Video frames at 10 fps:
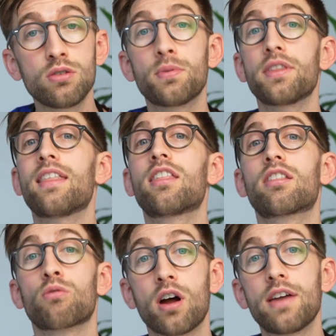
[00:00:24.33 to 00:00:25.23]
but then
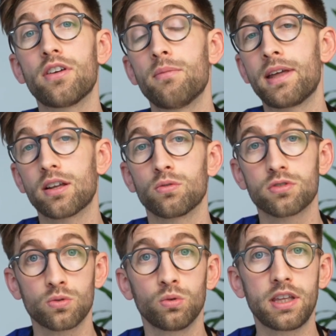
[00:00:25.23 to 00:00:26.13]
thrive at medical
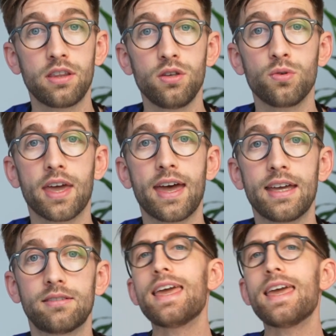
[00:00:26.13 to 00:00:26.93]
school in the UK.